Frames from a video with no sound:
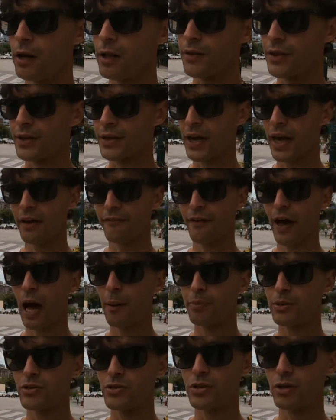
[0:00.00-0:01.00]
the cave
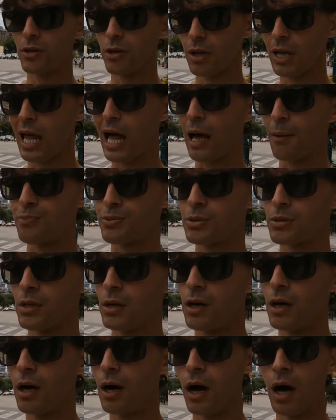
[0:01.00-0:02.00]
happens to collapse,
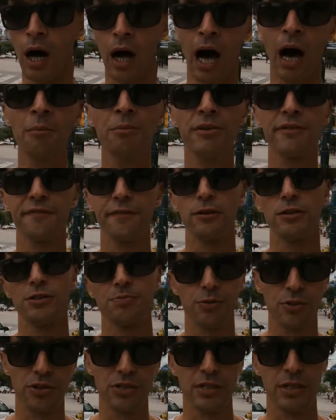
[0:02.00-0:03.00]
I'm the
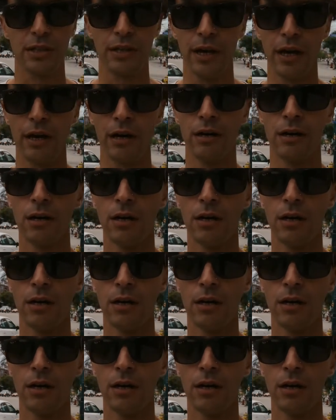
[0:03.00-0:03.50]
first person there.